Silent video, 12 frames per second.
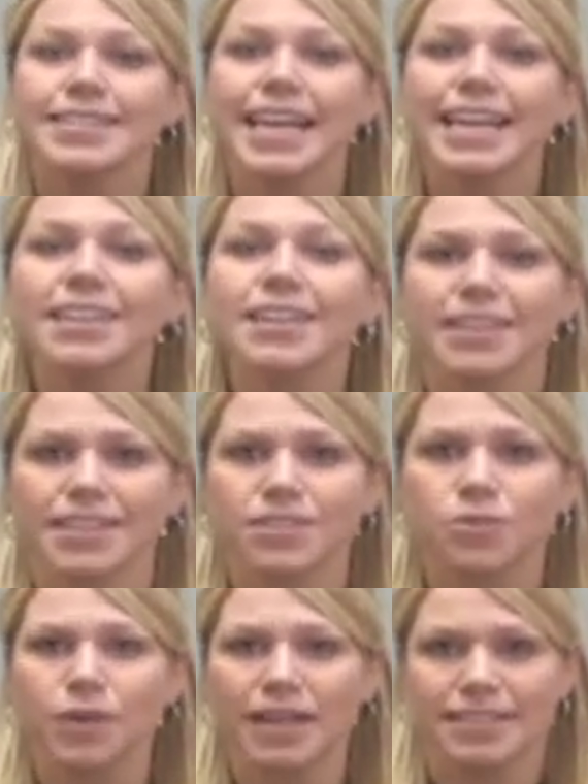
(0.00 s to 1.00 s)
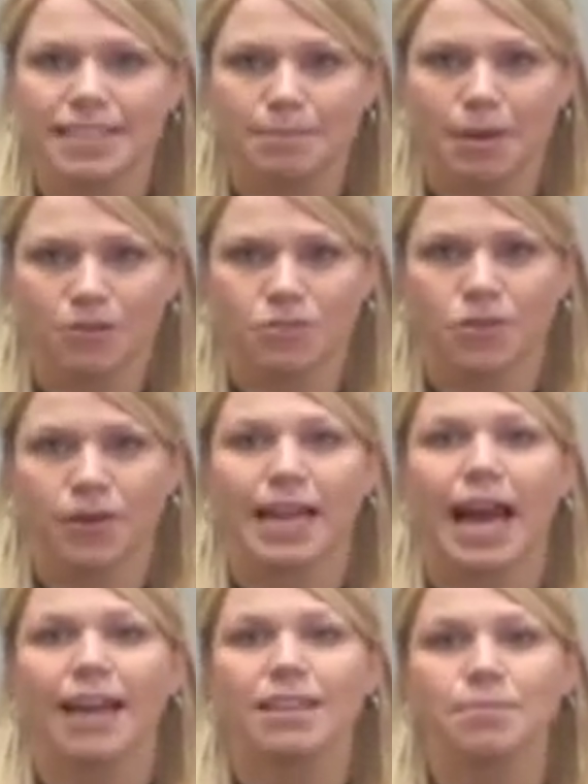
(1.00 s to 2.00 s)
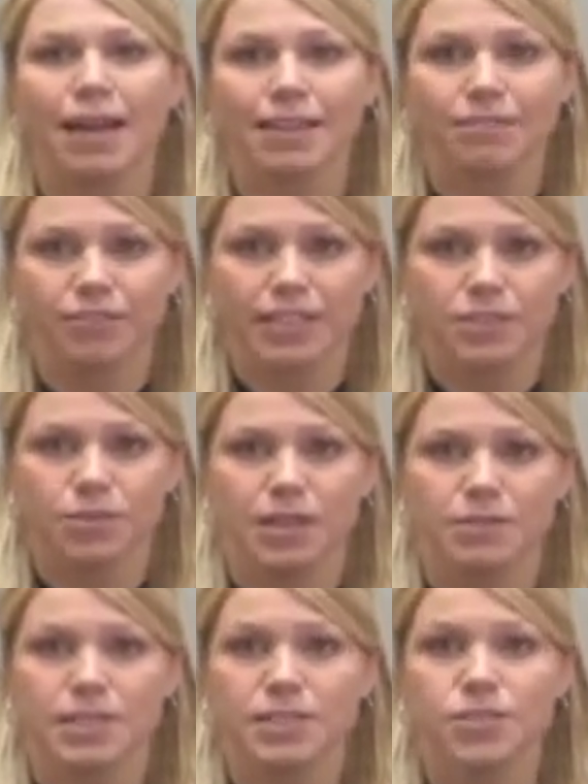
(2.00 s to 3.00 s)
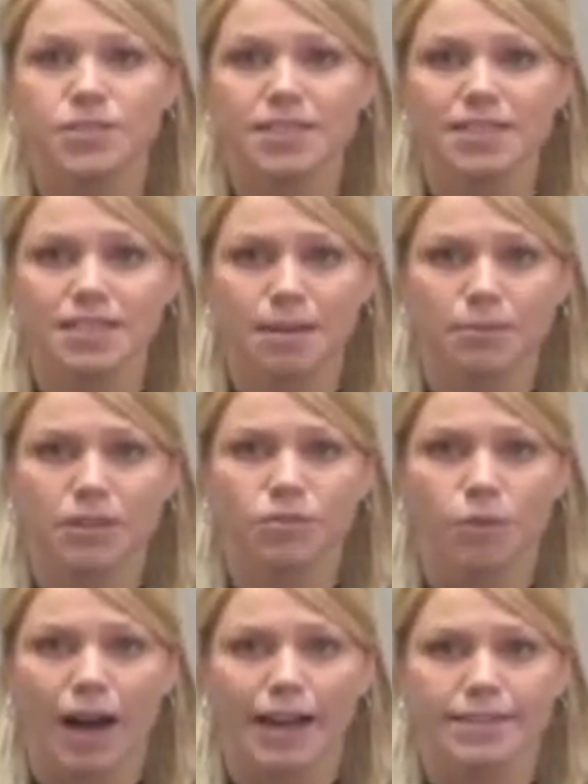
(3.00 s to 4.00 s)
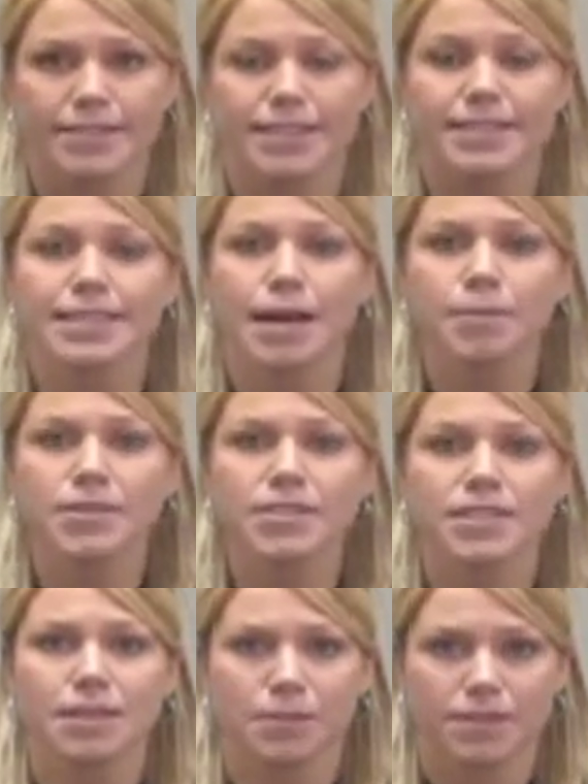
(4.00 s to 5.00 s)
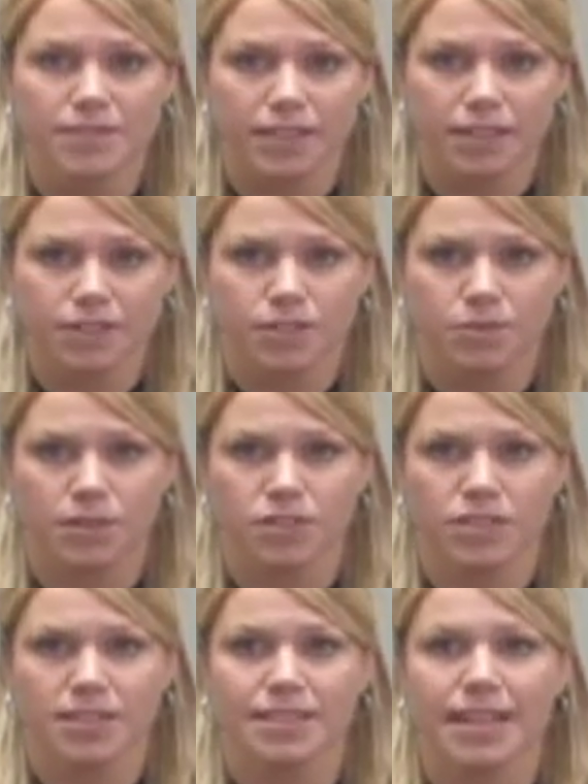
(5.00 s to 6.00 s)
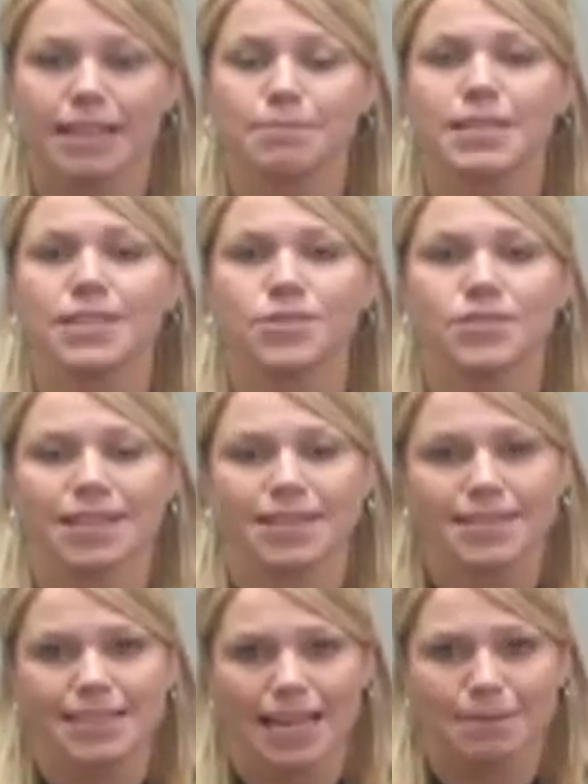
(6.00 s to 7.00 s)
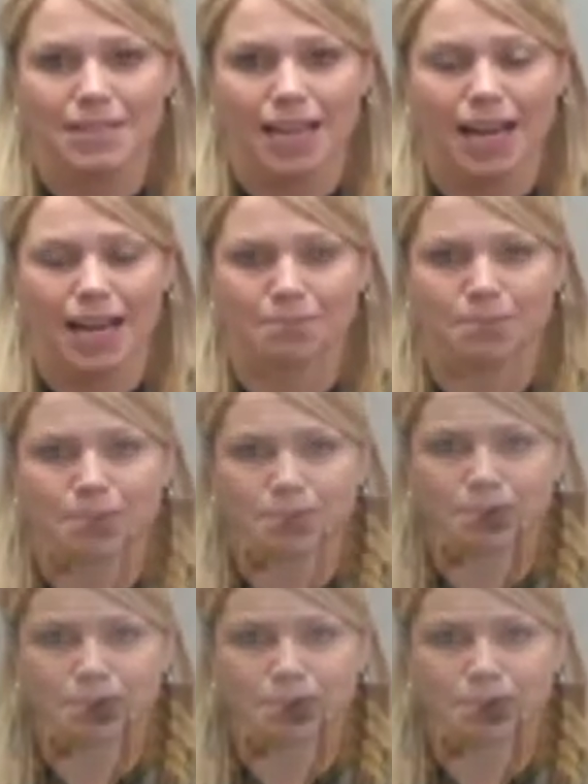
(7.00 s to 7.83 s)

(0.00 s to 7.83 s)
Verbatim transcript: Take a look at this quick demo showing how the Balluff V-twin reduces the number of wires and doubles the number of cylinder switches that can be used at the same time.